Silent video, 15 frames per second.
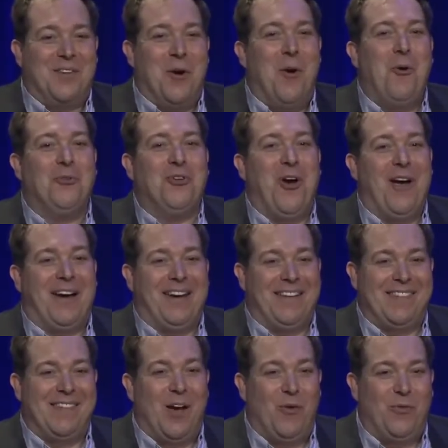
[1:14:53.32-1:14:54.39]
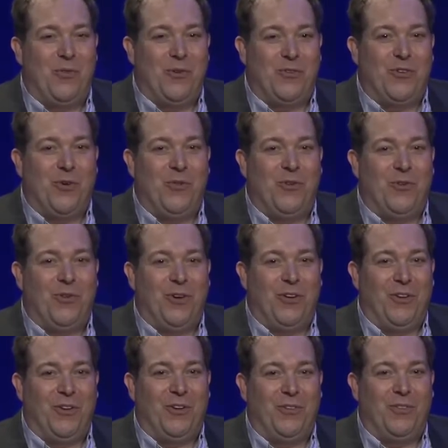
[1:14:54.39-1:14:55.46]
is a whole talk in itself. There's a, the,
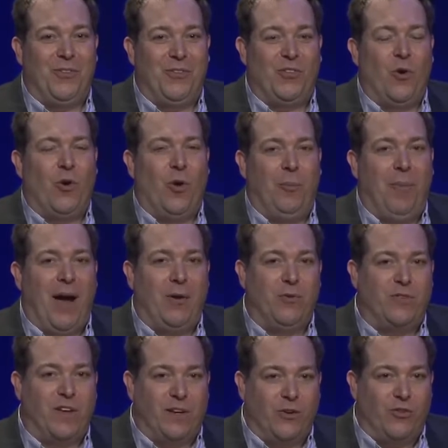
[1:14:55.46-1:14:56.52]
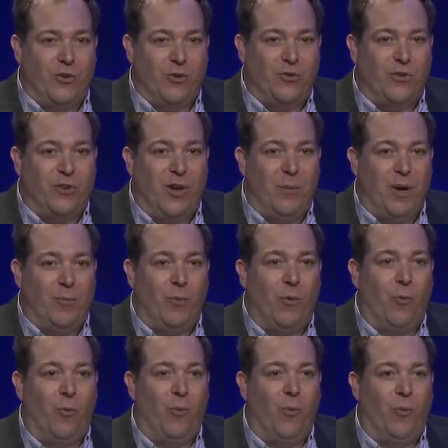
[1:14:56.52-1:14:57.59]
uh, uh, the so-called biosignatures. I mean,
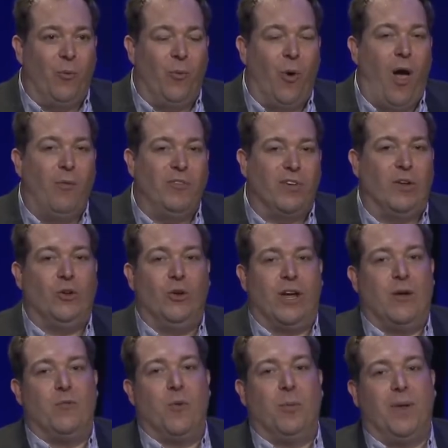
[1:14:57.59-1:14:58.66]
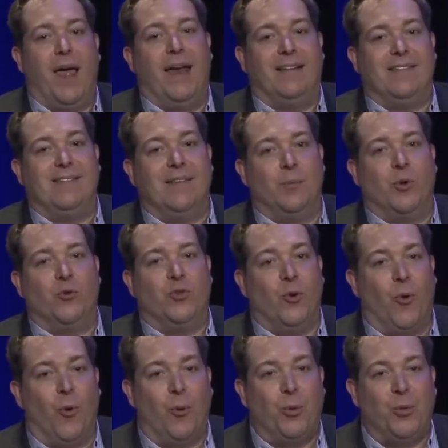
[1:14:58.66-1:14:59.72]
we're, we're, we're, obviously looking for planets similar
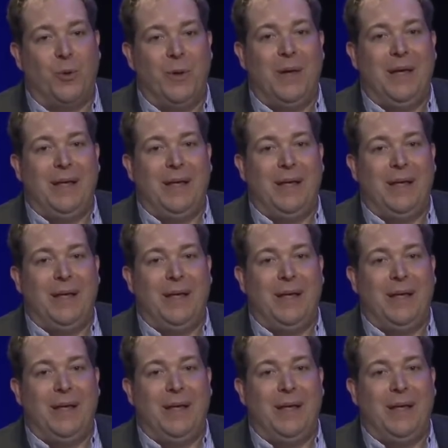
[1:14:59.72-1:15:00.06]
to Earth